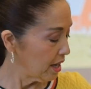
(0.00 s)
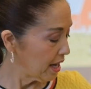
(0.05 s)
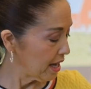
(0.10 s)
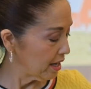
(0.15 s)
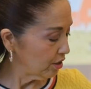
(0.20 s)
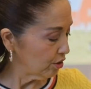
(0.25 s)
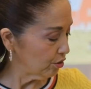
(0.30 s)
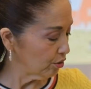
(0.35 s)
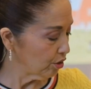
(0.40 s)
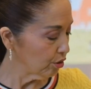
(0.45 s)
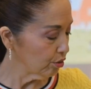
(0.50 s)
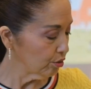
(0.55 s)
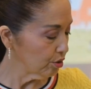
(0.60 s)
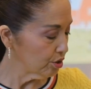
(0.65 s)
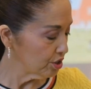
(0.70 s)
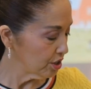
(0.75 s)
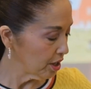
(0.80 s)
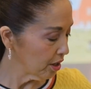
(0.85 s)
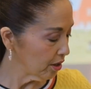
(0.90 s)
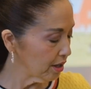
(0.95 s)
and you go to a
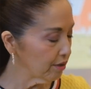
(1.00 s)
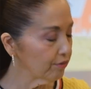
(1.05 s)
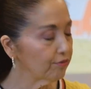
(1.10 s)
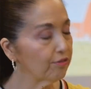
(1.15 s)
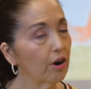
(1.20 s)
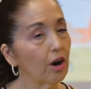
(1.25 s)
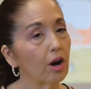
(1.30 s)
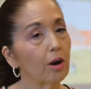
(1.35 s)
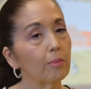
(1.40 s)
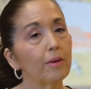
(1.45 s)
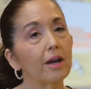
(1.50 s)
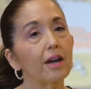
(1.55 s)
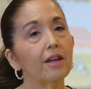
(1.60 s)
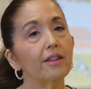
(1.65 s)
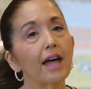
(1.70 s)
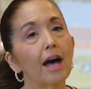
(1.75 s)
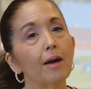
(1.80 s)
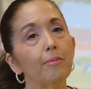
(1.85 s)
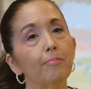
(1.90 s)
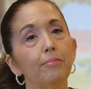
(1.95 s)
dairy farm,
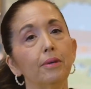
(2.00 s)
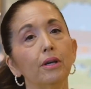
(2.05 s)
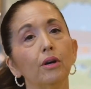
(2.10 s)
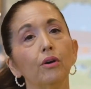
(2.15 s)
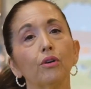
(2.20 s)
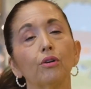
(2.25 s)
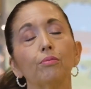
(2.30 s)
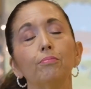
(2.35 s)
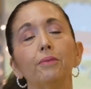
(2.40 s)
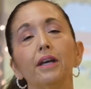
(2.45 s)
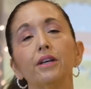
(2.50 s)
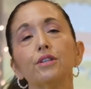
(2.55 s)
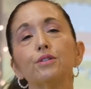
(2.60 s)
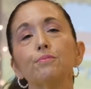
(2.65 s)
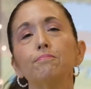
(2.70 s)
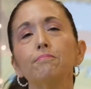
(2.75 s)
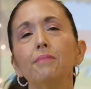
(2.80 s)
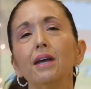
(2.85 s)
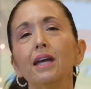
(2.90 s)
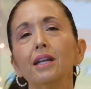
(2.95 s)
that milk makes
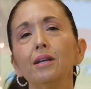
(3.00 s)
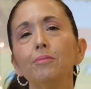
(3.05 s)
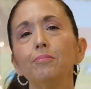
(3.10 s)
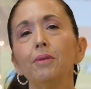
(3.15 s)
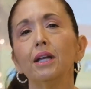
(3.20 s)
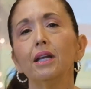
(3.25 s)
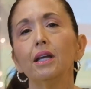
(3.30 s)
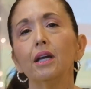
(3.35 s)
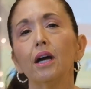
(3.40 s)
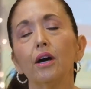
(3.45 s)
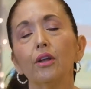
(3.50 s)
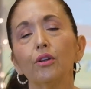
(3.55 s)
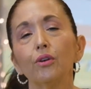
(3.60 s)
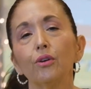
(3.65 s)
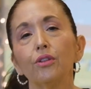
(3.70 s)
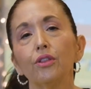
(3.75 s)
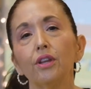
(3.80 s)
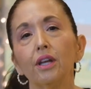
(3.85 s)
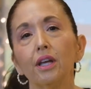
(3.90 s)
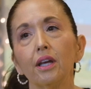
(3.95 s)
many, many other
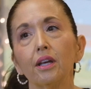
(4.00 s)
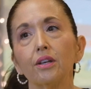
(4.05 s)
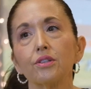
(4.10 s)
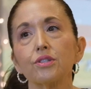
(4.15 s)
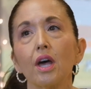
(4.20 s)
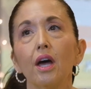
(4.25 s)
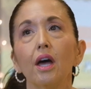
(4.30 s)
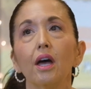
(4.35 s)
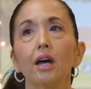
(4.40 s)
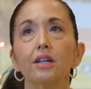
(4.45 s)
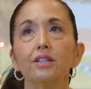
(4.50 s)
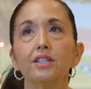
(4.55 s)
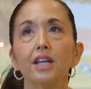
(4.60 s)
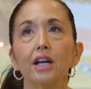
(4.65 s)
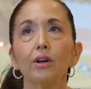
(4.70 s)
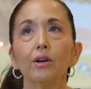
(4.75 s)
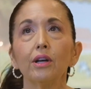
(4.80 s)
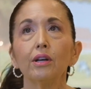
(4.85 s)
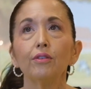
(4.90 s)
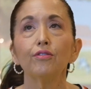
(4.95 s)
things.
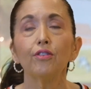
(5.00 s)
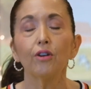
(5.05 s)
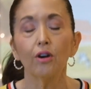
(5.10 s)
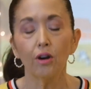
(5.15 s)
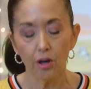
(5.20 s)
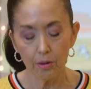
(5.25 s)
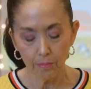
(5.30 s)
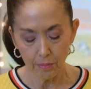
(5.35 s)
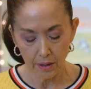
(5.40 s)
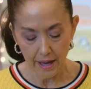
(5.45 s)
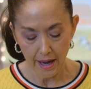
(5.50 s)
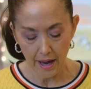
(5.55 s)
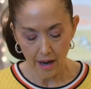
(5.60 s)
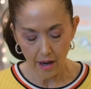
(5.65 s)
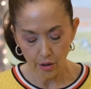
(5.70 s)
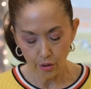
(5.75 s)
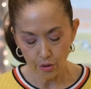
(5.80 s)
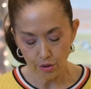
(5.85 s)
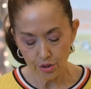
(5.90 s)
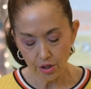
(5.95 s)
Dairy farm
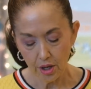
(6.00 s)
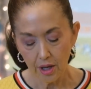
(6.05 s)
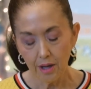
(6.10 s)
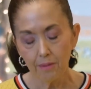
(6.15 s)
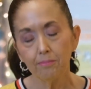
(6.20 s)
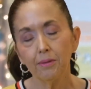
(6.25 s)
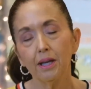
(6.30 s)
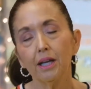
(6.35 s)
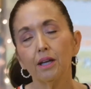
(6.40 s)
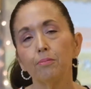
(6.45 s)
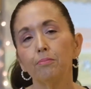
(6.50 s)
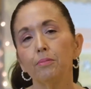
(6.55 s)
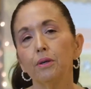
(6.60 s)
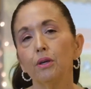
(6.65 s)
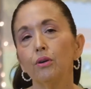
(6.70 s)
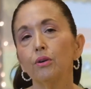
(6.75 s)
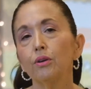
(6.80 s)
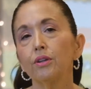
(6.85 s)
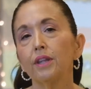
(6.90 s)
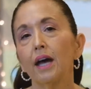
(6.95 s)
cows make
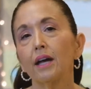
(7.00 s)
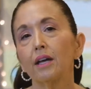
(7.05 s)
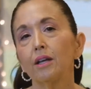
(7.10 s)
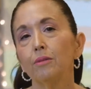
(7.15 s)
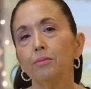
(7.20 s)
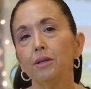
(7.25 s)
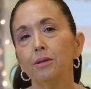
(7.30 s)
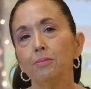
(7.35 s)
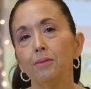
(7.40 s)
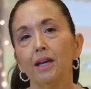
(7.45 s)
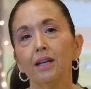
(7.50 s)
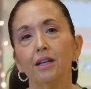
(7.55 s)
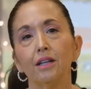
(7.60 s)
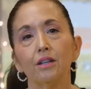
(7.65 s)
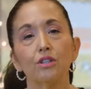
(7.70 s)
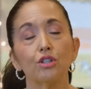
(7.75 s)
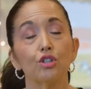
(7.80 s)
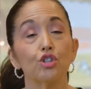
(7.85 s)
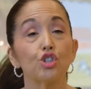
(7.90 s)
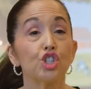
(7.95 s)
milk that can be made
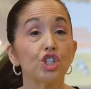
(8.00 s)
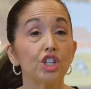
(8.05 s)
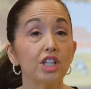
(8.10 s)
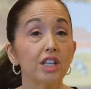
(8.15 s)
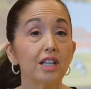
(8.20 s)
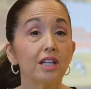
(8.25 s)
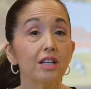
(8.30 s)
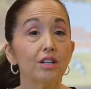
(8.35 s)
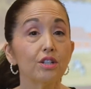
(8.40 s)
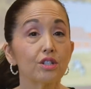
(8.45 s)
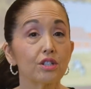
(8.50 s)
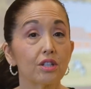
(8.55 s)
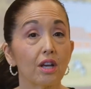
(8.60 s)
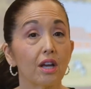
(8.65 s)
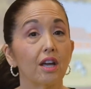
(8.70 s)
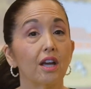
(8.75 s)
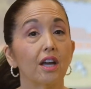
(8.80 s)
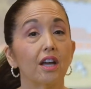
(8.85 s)
into cheese.